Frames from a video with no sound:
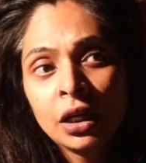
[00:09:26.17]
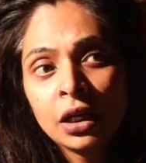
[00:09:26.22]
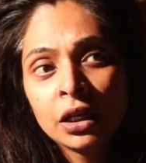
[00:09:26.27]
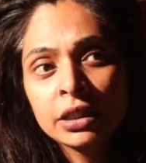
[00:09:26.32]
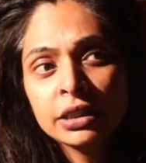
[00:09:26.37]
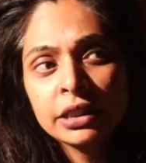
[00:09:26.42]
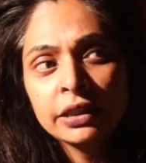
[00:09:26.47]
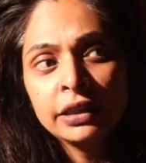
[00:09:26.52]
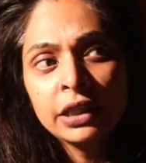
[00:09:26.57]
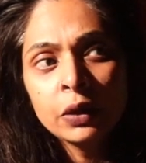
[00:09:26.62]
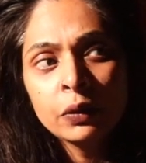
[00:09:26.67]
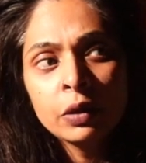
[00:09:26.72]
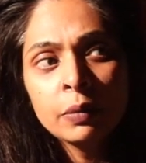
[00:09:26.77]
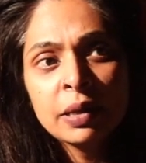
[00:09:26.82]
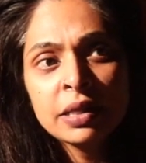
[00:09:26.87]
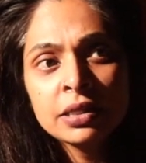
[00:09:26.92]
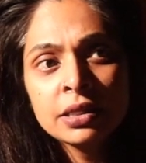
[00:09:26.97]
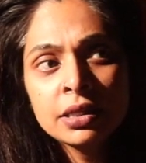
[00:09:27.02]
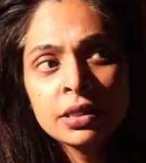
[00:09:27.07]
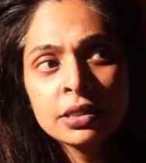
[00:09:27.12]
Because I think we're
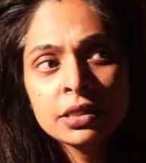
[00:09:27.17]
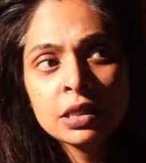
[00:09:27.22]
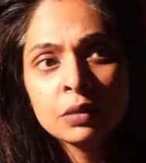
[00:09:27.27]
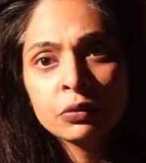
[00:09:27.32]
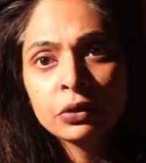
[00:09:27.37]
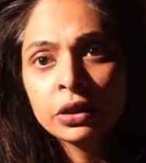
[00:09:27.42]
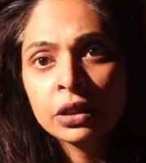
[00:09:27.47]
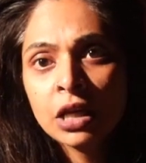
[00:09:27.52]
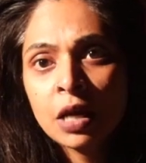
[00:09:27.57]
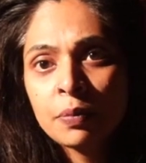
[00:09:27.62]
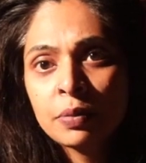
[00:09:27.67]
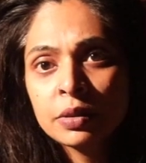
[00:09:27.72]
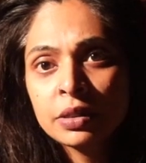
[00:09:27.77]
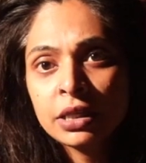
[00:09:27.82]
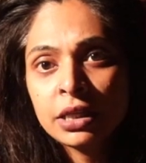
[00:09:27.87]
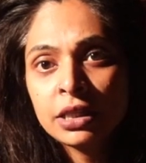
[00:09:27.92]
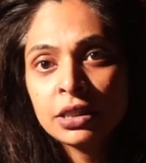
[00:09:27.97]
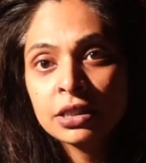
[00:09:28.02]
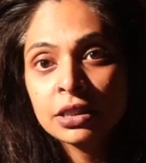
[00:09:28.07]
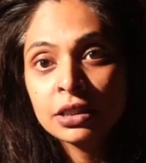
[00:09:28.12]
about to hit summer in a couple
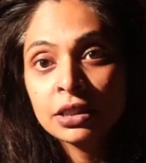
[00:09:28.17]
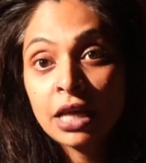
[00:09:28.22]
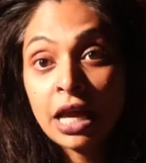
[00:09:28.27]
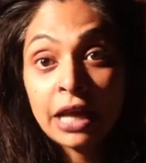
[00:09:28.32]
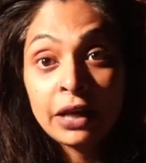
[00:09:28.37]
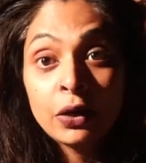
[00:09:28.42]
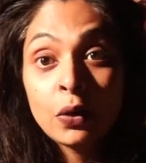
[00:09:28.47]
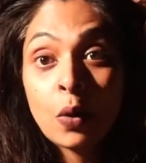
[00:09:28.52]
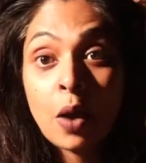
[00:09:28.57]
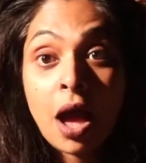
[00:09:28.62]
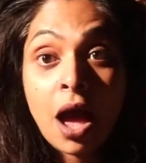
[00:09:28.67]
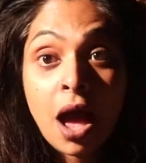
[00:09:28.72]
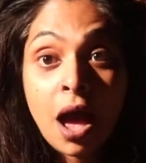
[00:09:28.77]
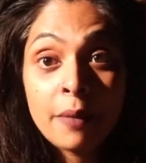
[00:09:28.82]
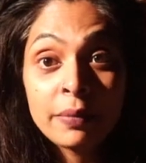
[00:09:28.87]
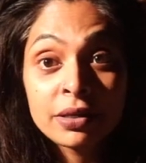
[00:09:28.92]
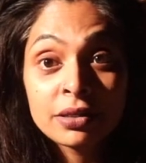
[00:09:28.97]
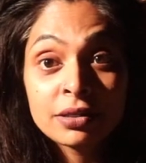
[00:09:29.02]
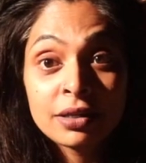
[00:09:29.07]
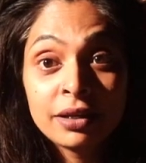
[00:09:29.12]
days, and I know
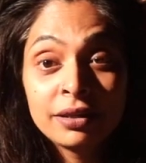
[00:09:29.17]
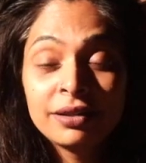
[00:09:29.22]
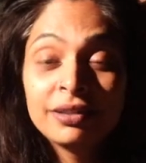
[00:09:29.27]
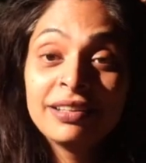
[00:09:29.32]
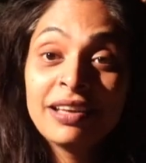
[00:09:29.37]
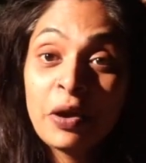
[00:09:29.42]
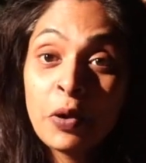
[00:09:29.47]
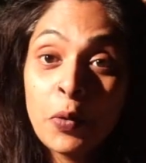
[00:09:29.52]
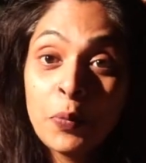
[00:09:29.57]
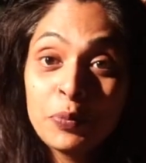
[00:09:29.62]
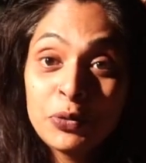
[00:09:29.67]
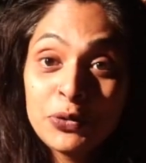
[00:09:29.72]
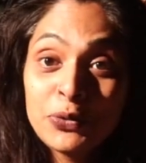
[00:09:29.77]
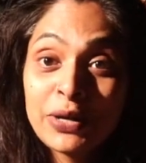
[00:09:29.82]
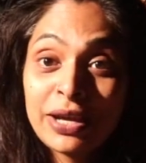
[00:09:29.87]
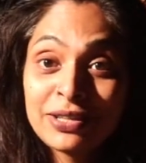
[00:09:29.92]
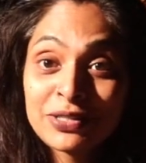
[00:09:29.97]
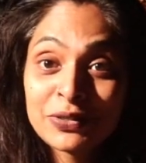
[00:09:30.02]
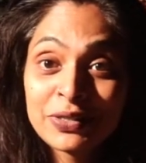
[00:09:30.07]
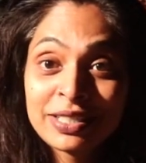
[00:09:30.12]
I'm excited. I hope you
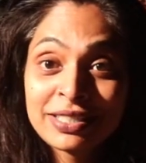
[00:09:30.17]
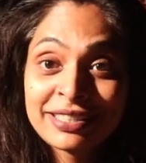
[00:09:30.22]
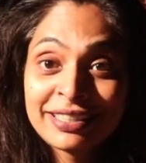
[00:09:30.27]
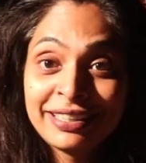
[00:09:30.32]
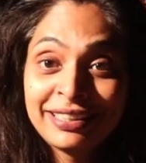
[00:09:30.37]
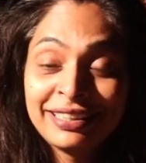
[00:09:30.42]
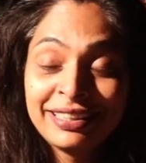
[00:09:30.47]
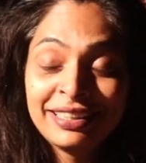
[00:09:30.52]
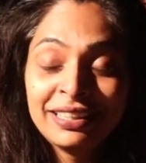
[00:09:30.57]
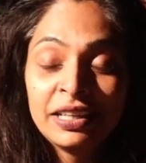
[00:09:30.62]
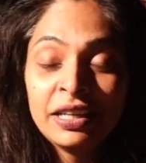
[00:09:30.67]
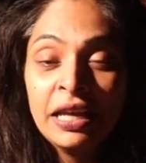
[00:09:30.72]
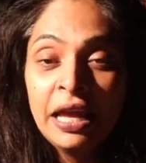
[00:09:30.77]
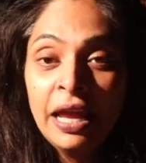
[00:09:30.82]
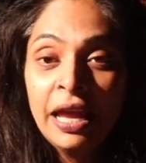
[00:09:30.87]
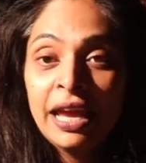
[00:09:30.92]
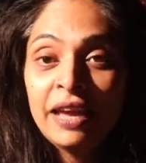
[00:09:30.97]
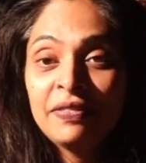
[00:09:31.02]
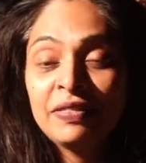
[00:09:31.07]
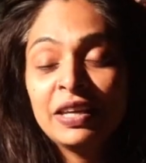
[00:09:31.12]
guys are excited.
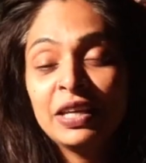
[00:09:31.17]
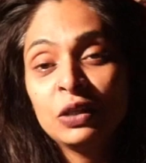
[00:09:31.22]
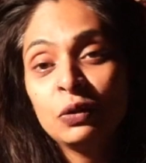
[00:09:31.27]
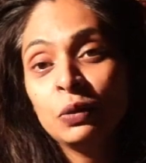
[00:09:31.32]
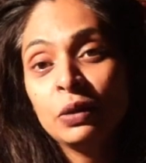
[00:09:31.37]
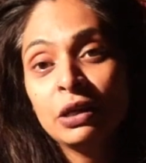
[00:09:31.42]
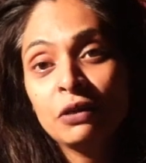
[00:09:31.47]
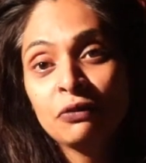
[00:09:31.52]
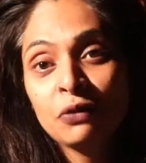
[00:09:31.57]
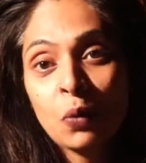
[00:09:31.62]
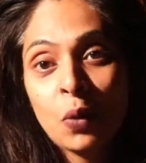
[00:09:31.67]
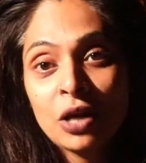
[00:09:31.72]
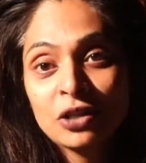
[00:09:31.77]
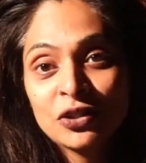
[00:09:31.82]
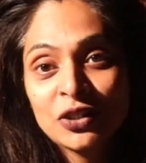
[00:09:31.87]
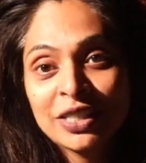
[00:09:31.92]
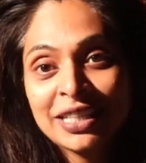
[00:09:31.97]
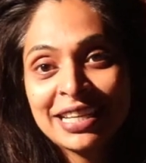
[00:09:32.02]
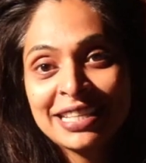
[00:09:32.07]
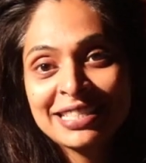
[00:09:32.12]
And thank you again for
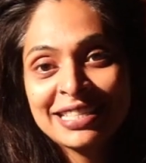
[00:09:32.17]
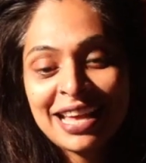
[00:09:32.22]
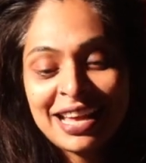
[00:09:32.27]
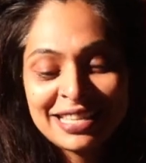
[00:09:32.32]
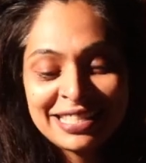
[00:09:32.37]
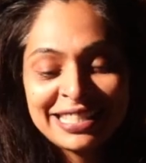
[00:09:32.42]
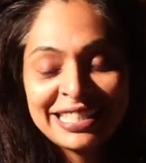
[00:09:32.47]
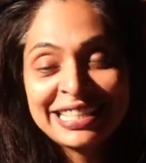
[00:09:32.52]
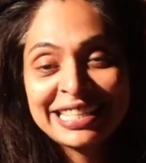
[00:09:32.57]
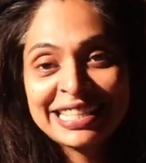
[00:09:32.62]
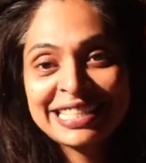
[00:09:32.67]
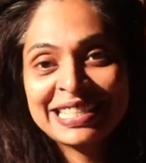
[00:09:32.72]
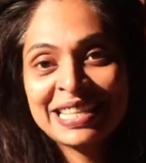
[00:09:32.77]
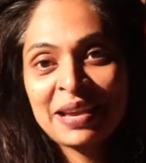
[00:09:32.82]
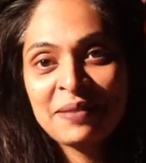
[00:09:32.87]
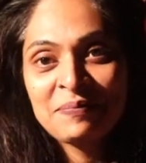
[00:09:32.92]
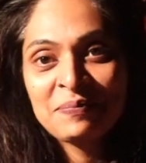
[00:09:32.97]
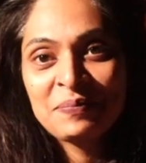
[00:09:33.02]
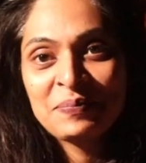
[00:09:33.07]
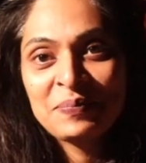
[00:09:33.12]
watching, guys. I'll see you next
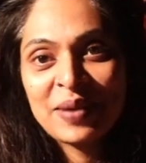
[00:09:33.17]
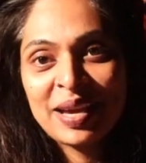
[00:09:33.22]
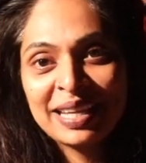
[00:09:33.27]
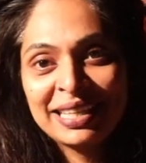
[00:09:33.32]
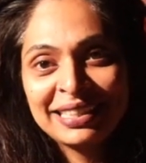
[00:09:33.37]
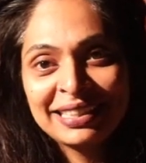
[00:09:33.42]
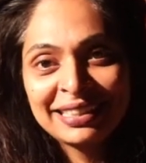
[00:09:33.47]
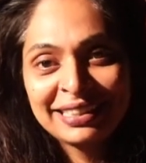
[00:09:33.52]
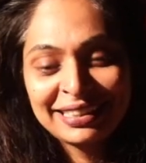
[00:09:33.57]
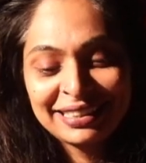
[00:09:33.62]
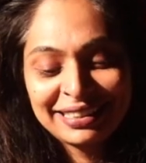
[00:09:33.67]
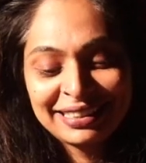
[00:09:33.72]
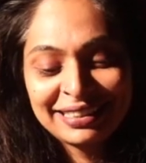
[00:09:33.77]
time. Bye.